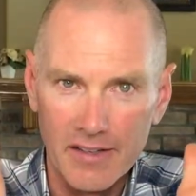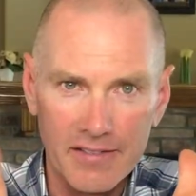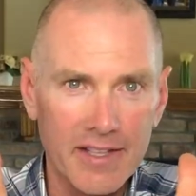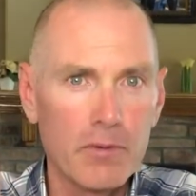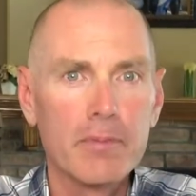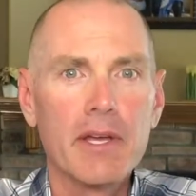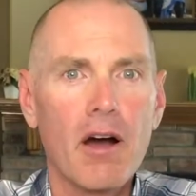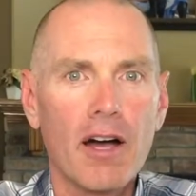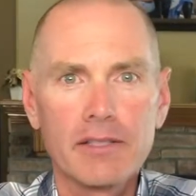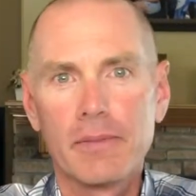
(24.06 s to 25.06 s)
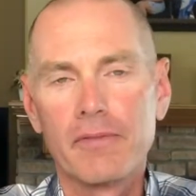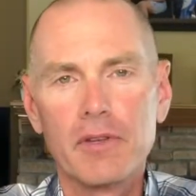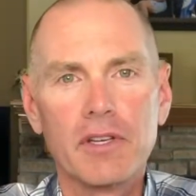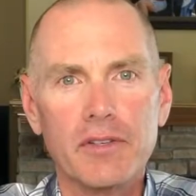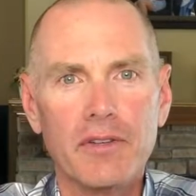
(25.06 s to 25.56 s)
That would be awesome if you
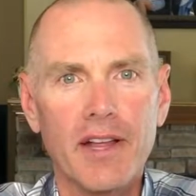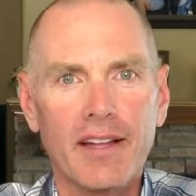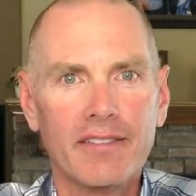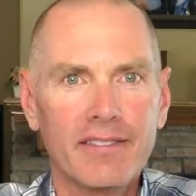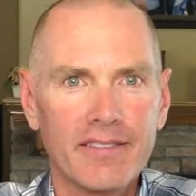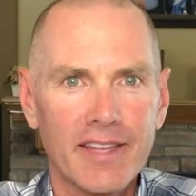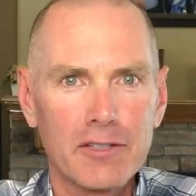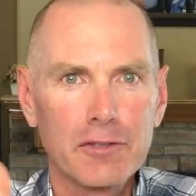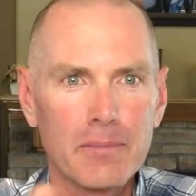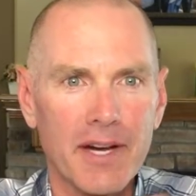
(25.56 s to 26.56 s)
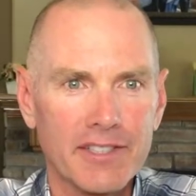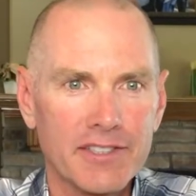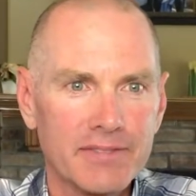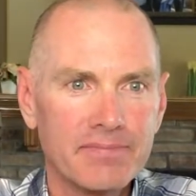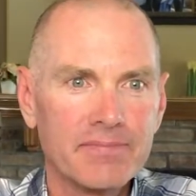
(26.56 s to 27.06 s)
could do that. Thanks so much.
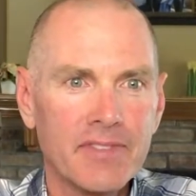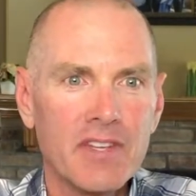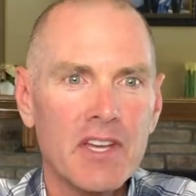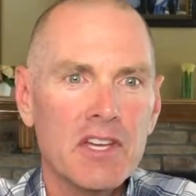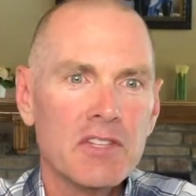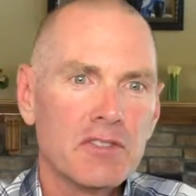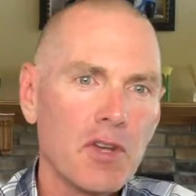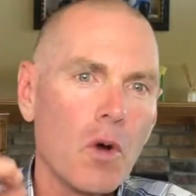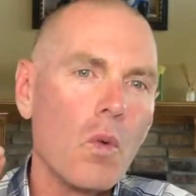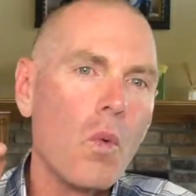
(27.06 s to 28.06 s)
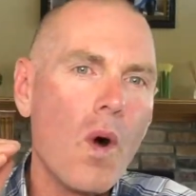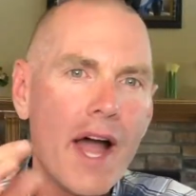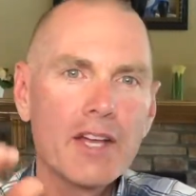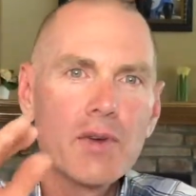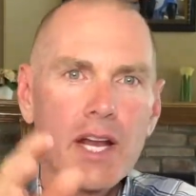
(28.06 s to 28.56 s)
So
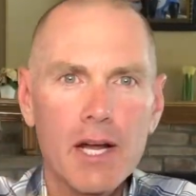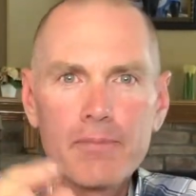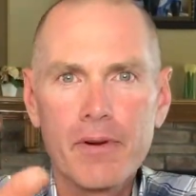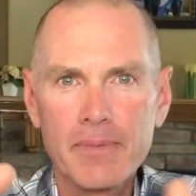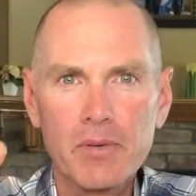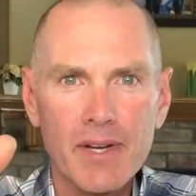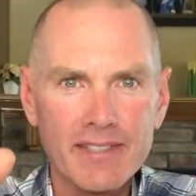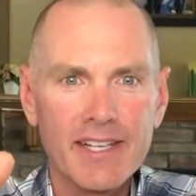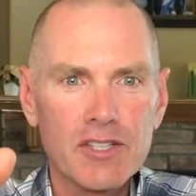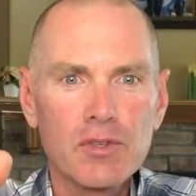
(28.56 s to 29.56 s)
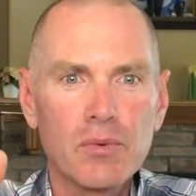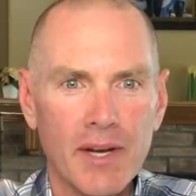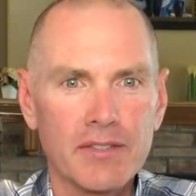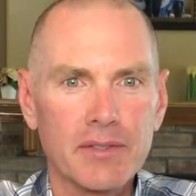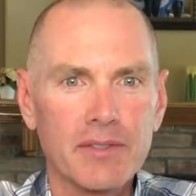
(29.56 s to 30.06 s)
why trade up from your residential
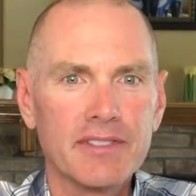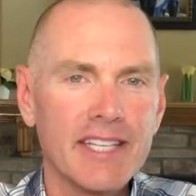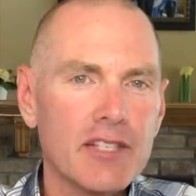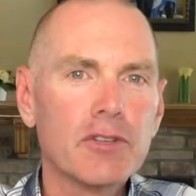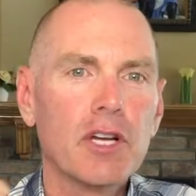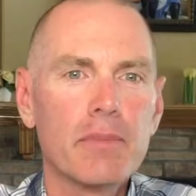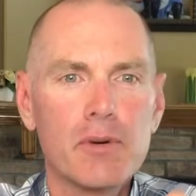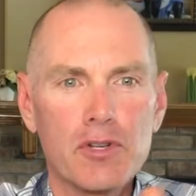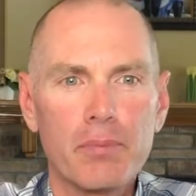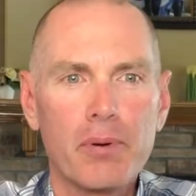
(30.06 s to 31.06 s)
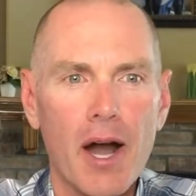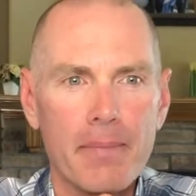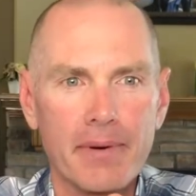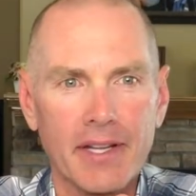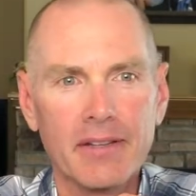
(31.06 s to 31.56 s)
rentals into commercial
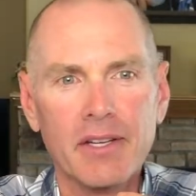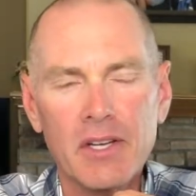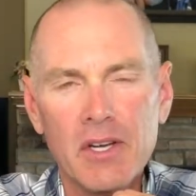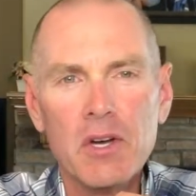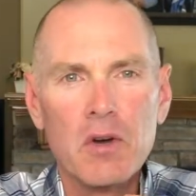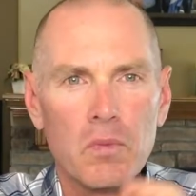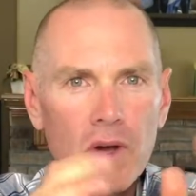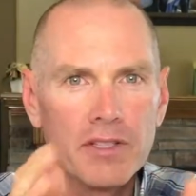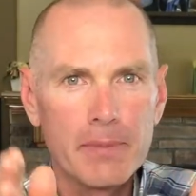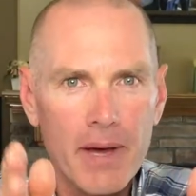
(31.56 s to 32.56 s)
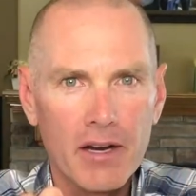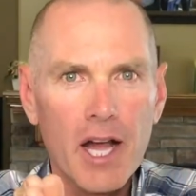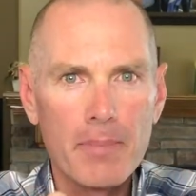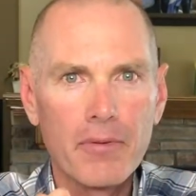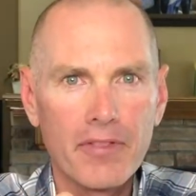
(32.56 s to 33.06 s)
property? Well, it's about a
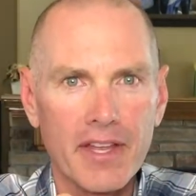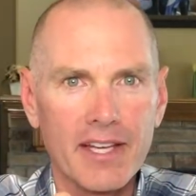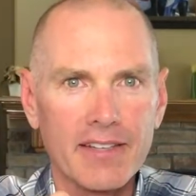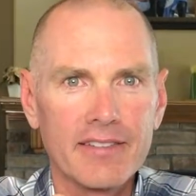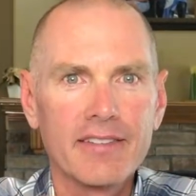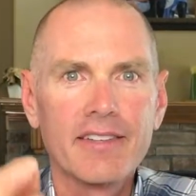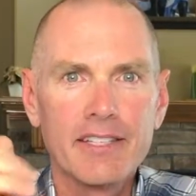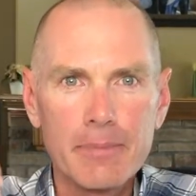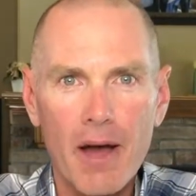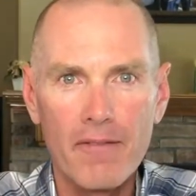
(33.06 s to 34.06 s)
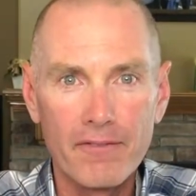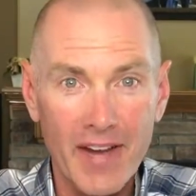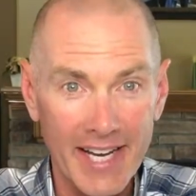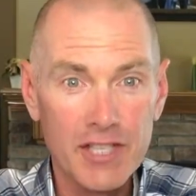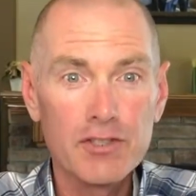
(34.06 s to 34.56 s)
couple things. It's about
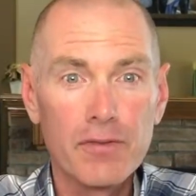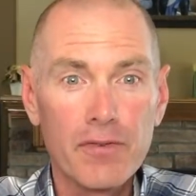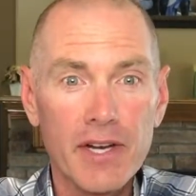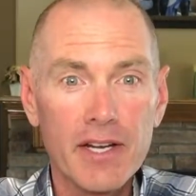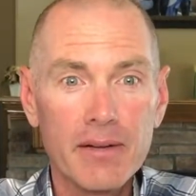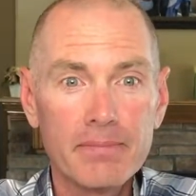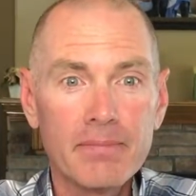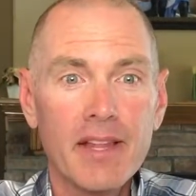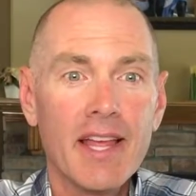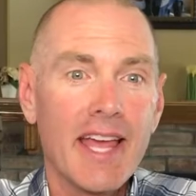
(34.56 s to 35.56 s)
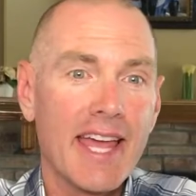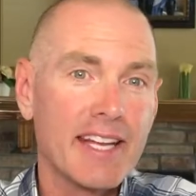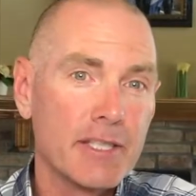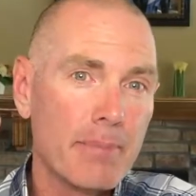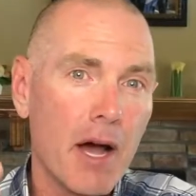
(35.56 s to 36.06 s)
financial freedom and
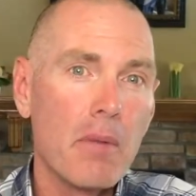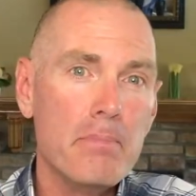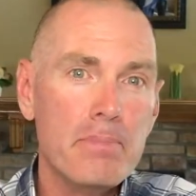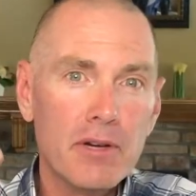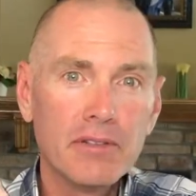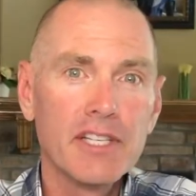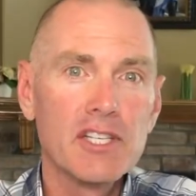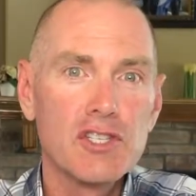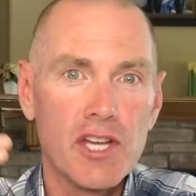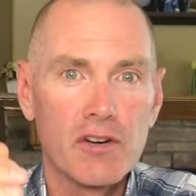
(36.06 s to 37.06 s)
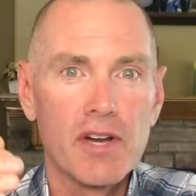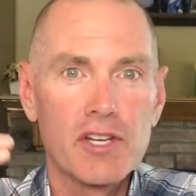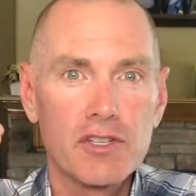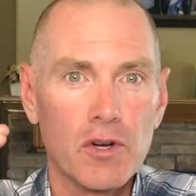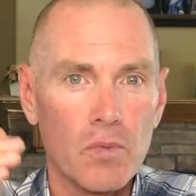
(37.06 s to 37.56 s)
it's about building
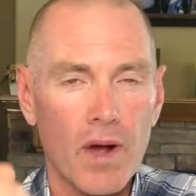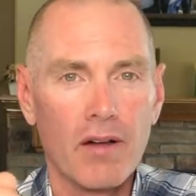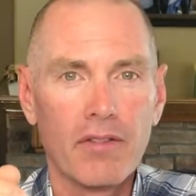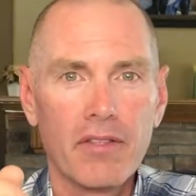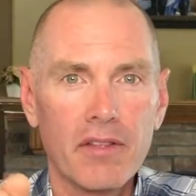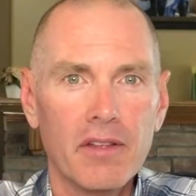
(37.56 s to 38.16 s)
generational wealth.